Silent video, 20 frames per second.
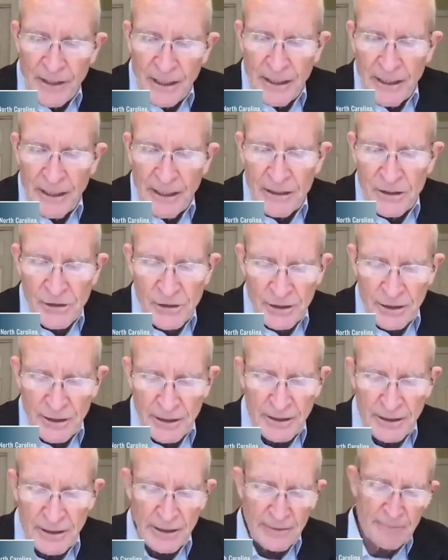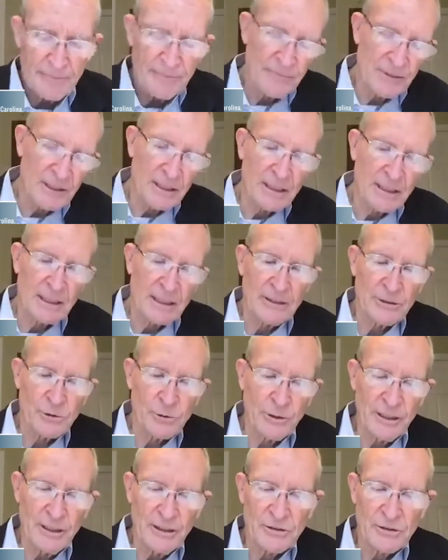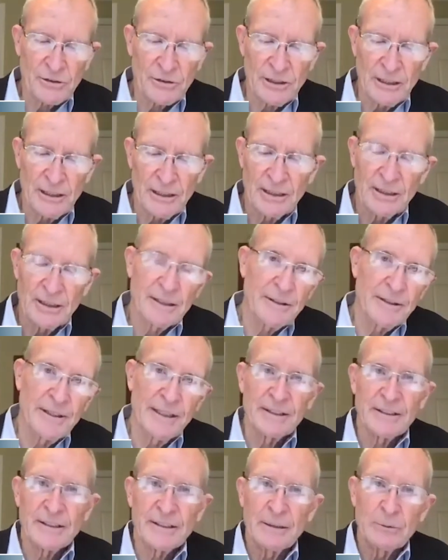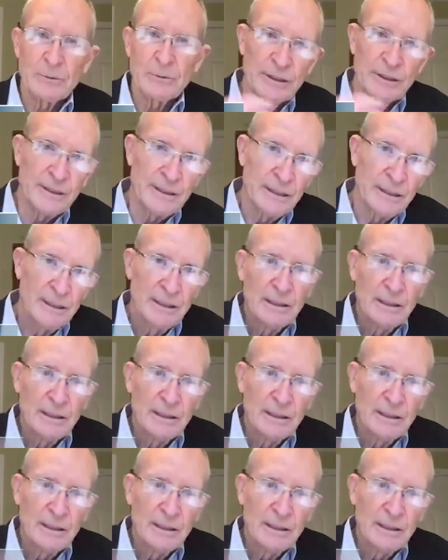Asian countries, uh, that they would